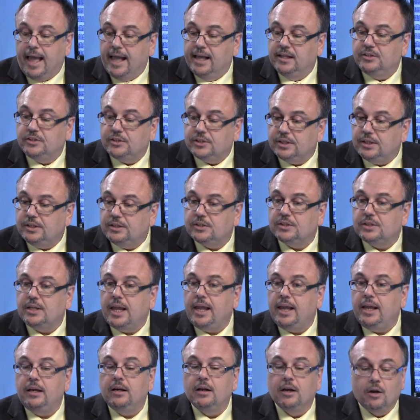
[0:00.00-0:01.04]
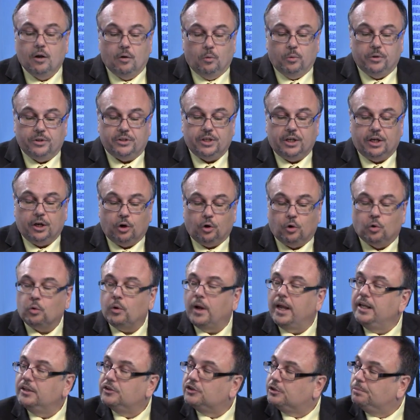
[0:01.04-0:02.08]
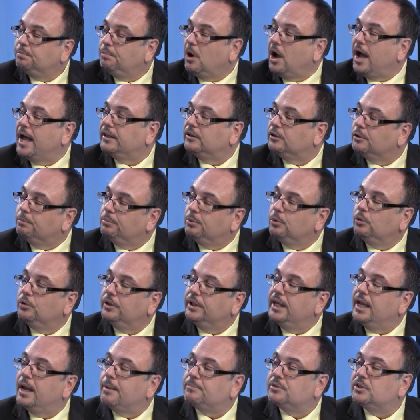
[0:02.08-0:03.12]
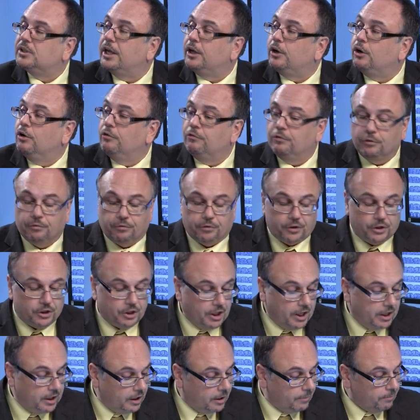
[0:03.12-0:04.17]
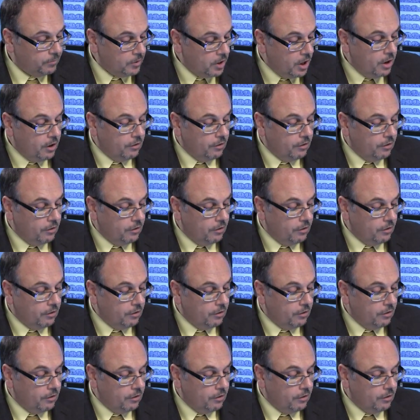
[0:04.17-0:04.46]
NC State was in a great spot to pull the upset over Virginia.